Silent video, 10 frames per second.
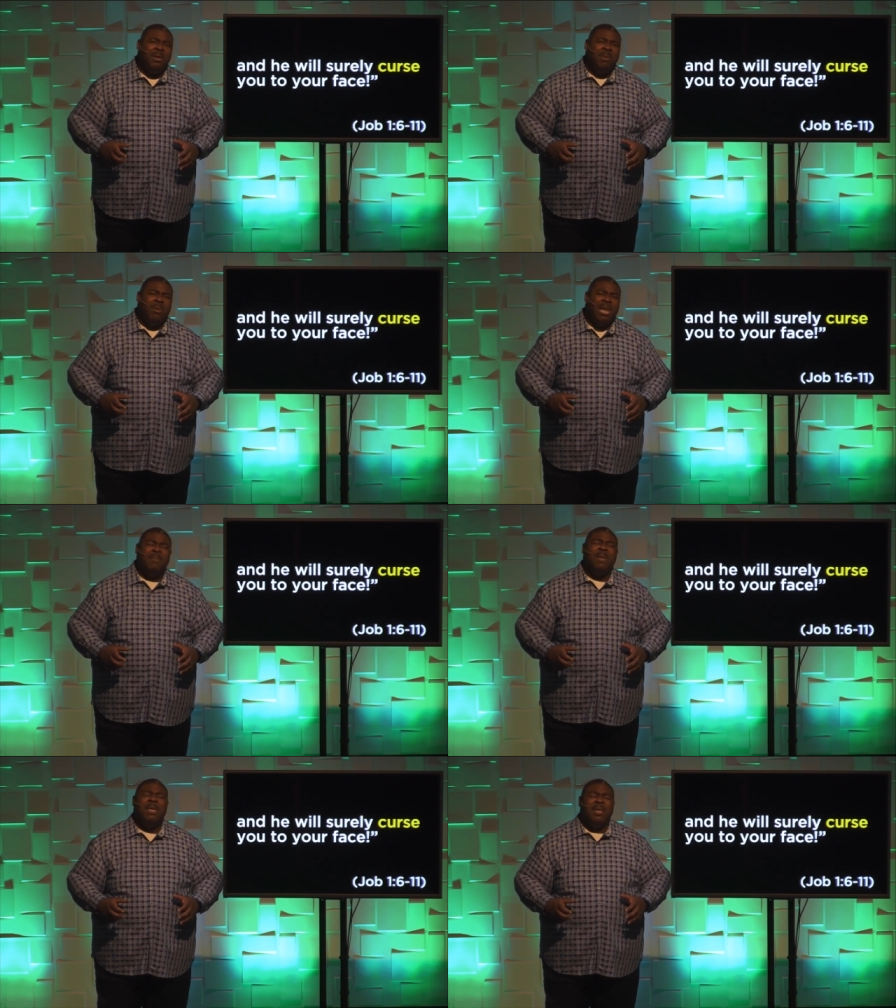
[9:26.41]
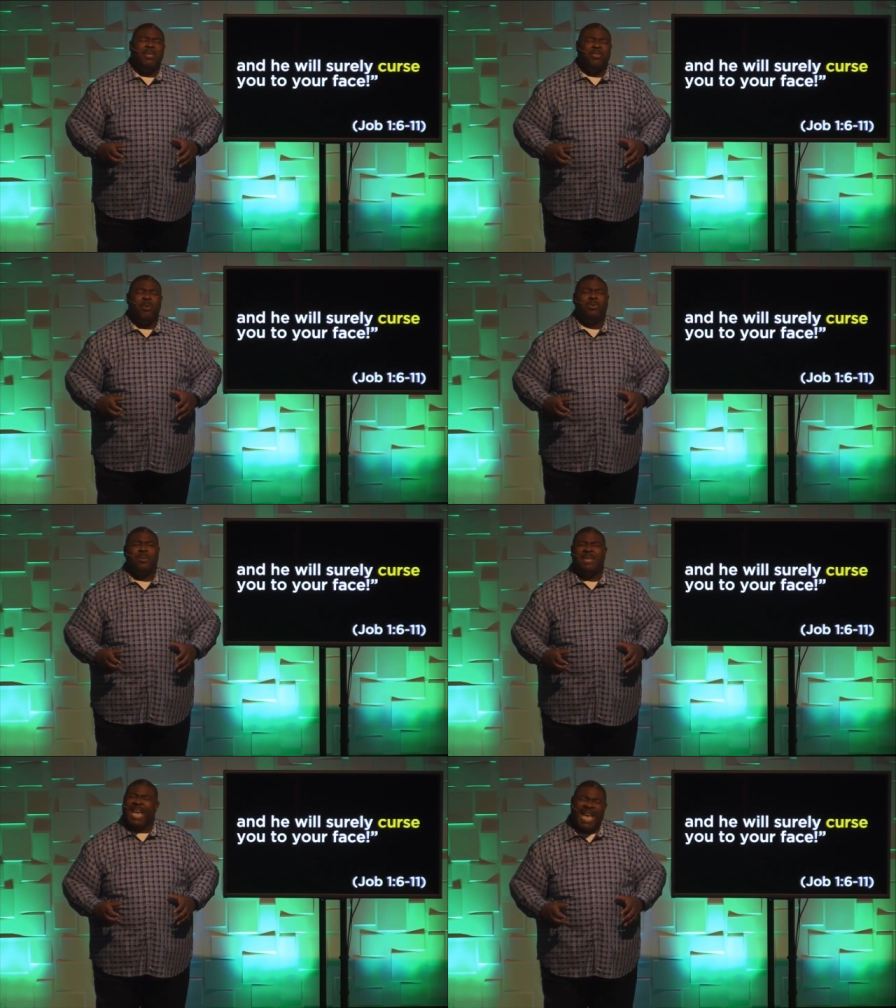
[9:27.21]
Well, let me throw
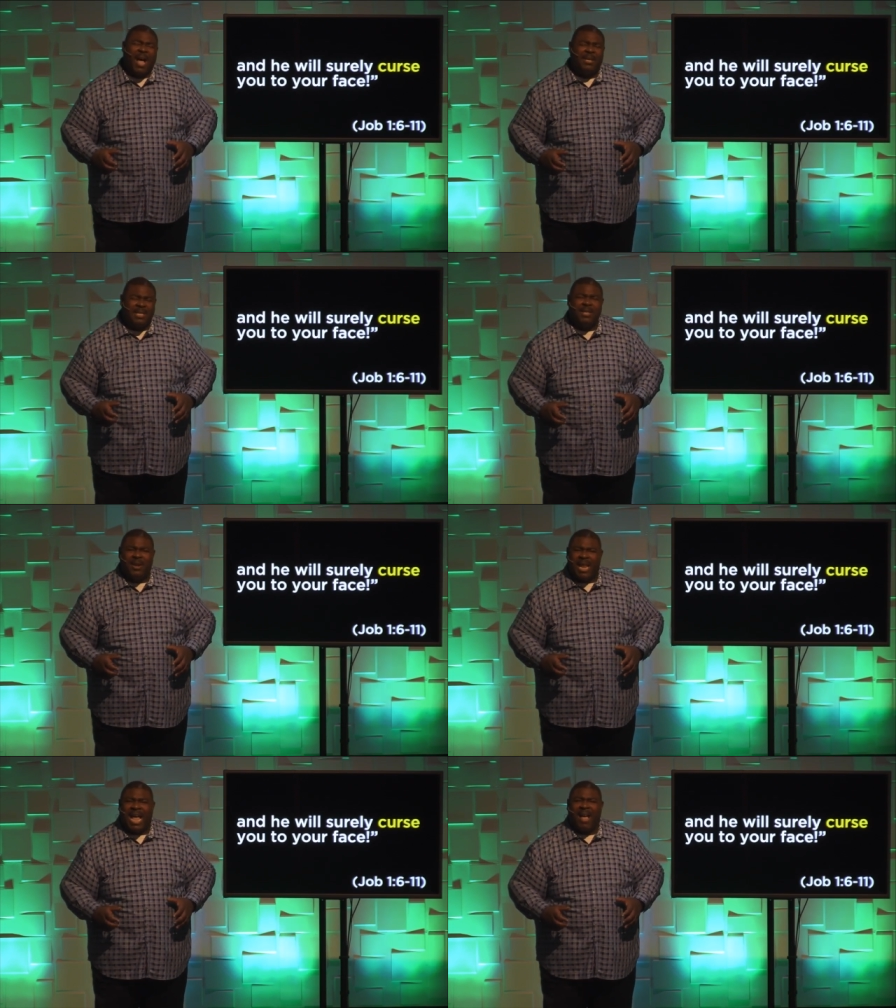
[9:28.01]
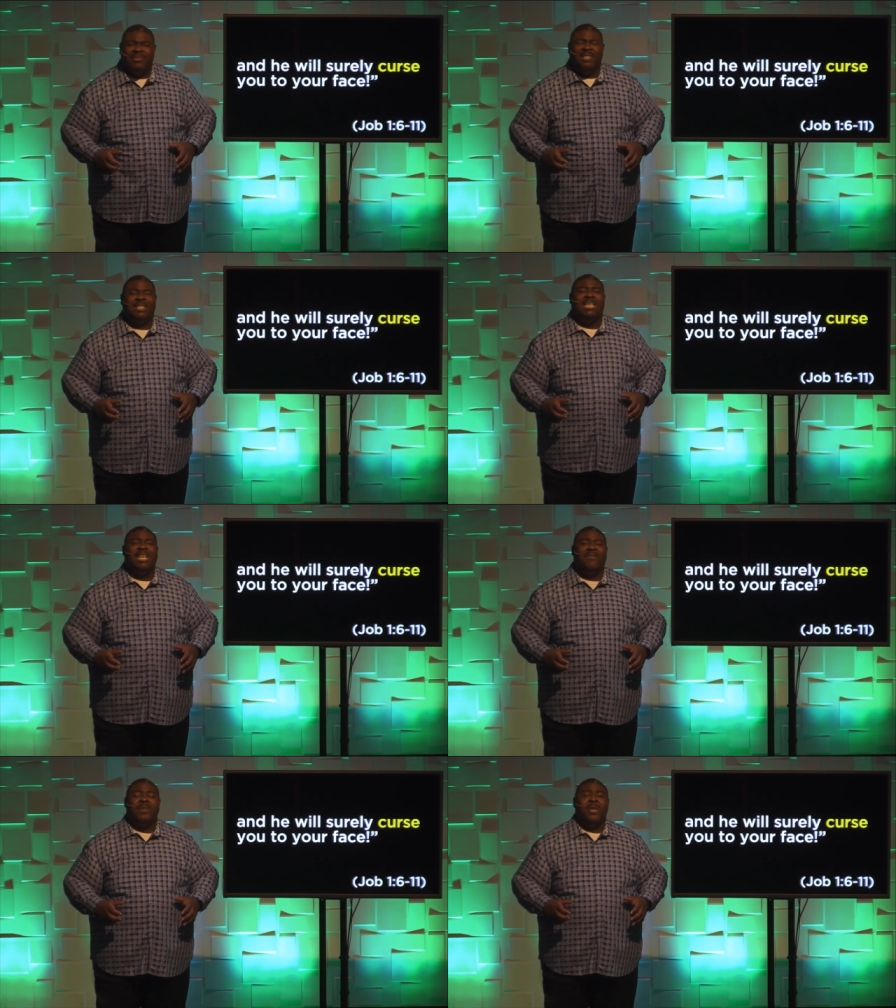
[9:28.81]
some chaos in their lives and see
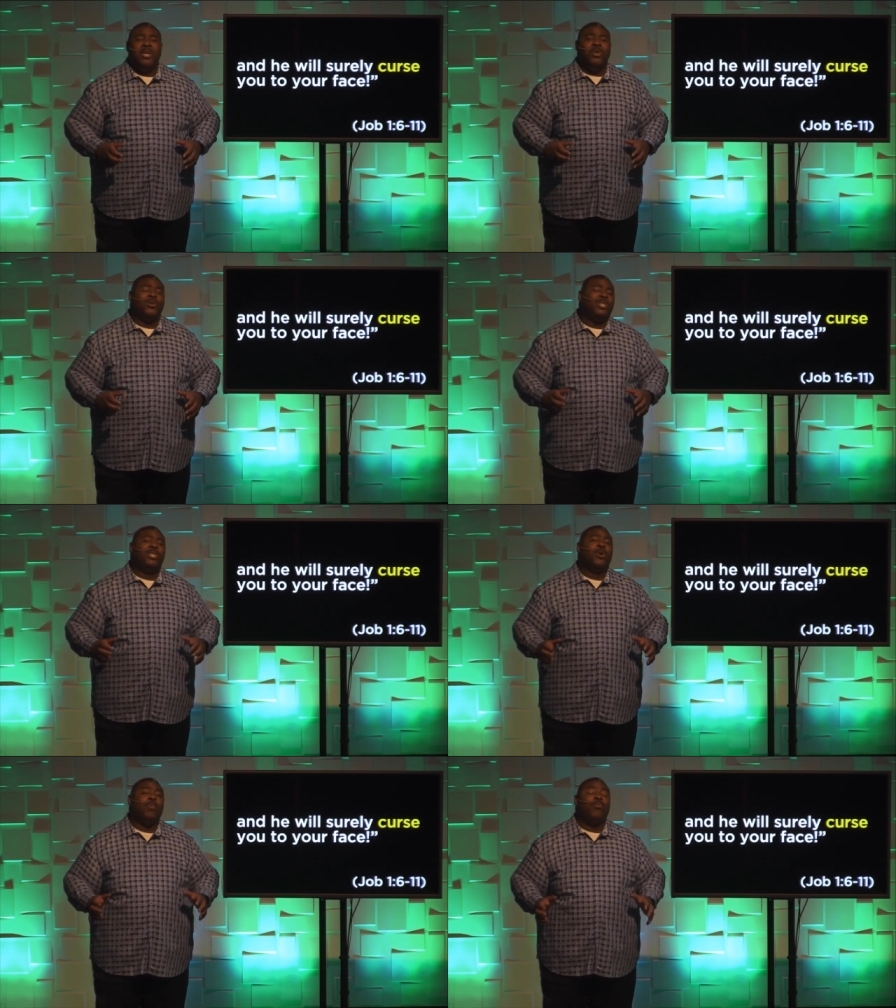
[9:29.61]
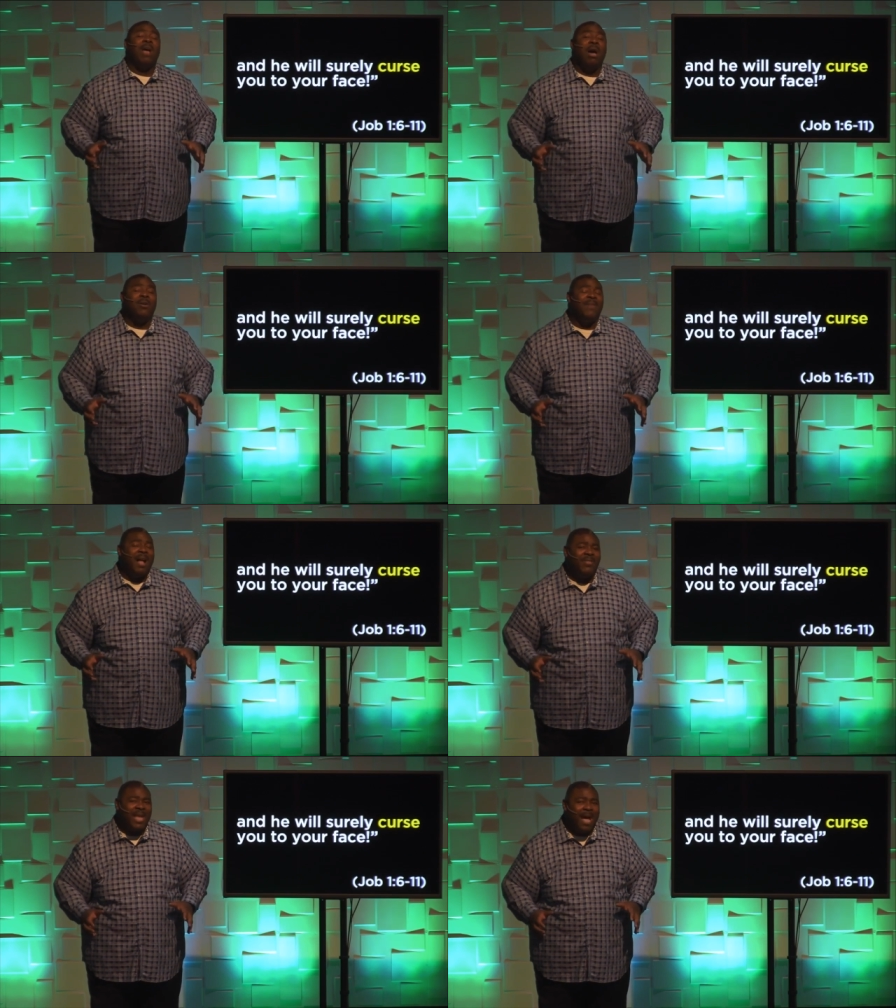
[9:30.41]
if you're still proud of
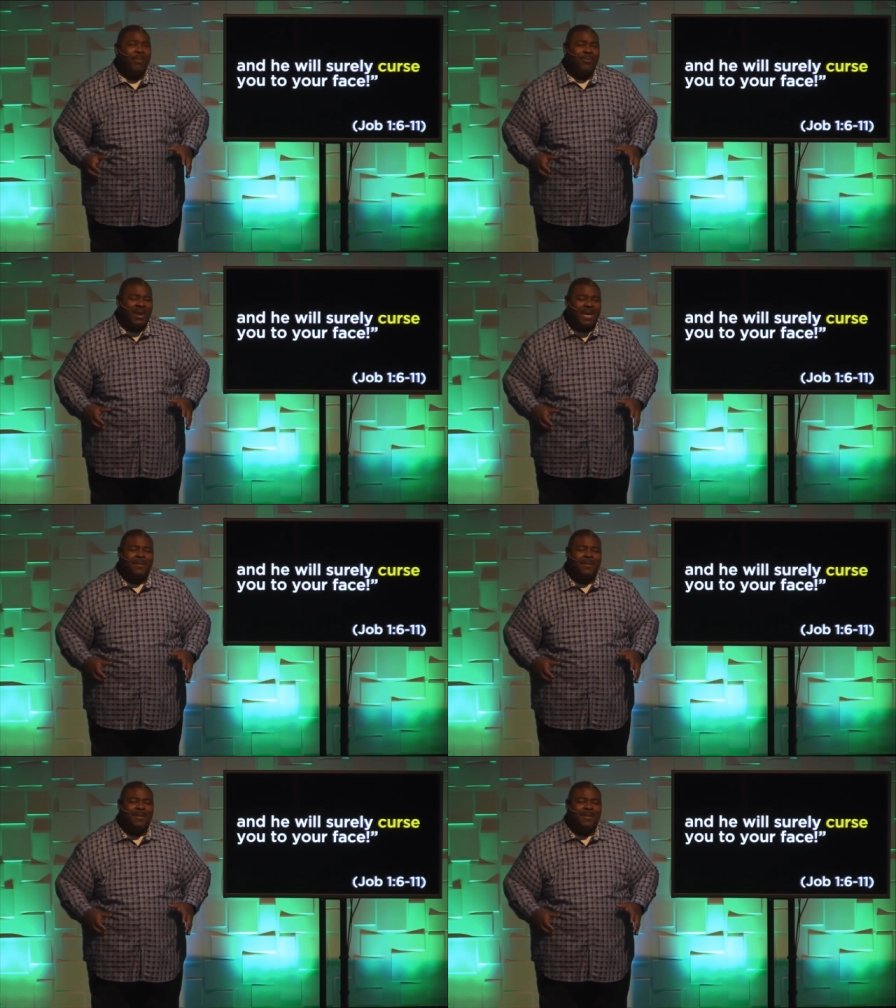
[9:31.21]
how they operate.